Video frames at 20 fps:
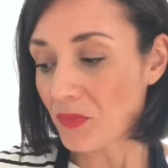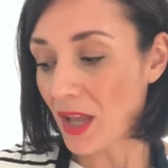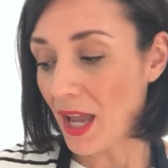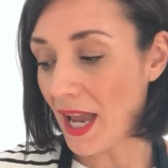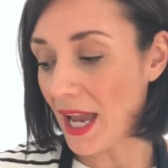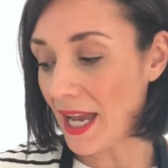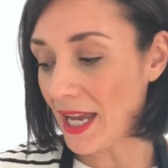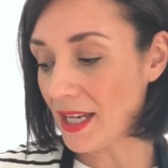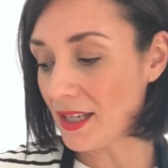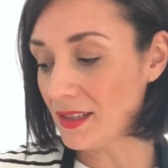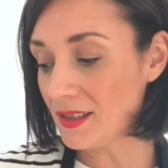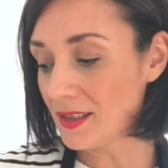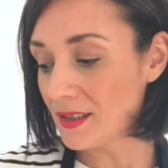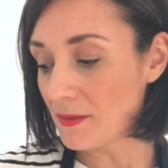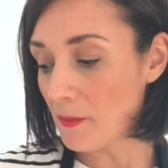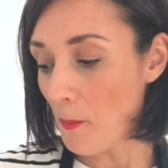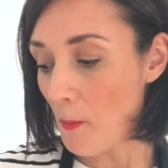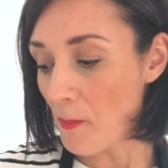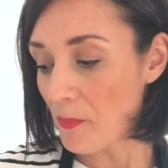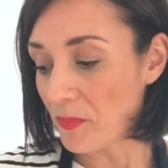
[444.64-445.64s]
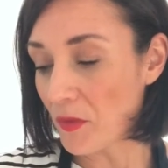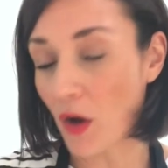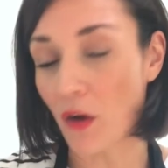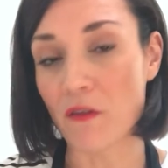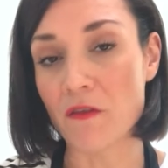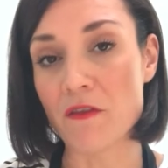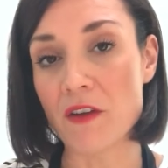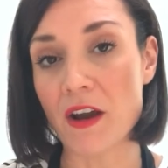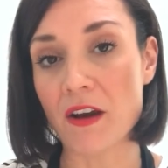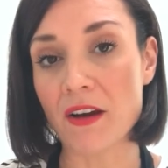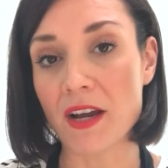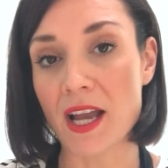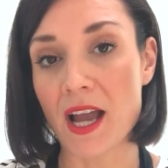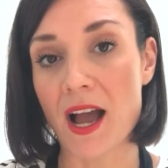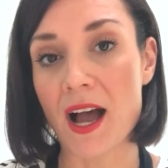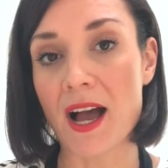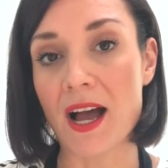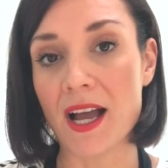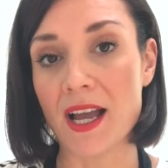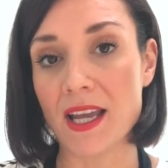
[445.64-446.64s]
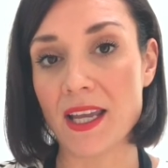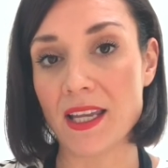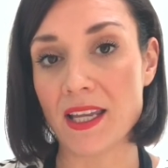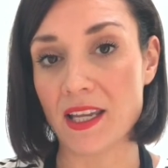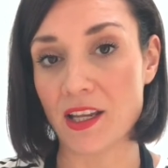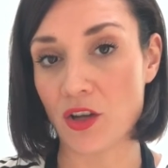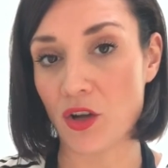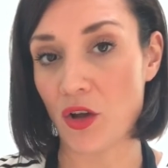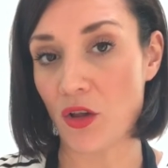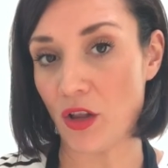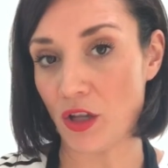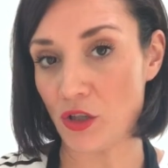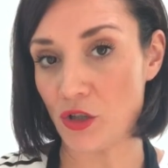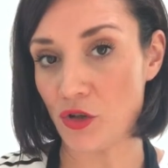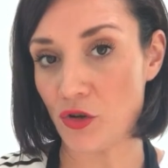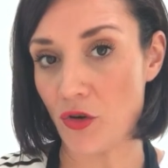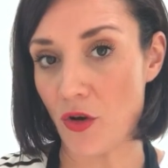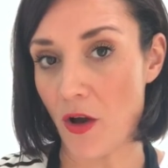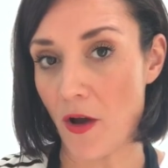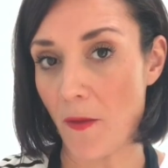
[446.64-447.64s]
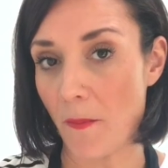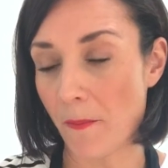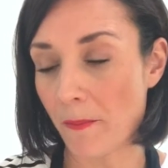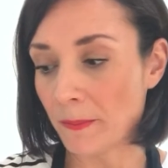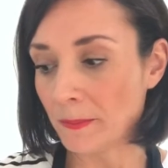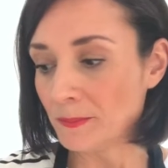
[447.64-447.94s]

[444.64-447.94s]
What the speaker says: eggs are very high in cholesterol.